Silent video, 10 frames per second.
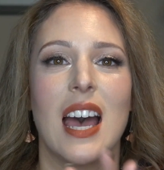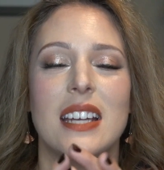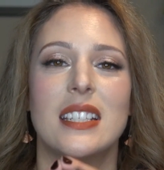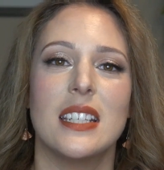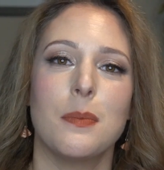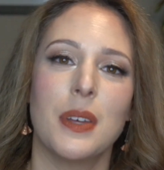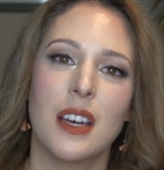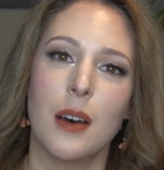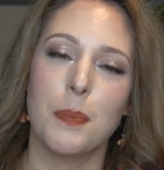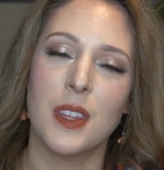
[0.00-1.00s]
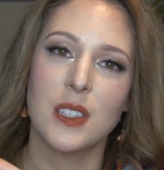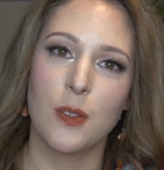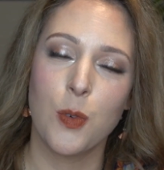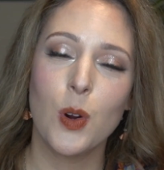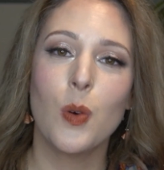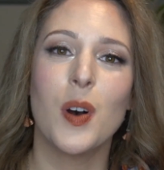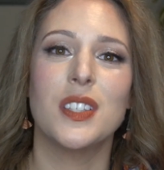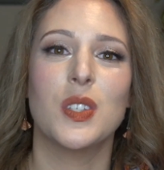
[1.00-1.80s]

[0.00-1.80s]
I didn't pick up the Sephora one,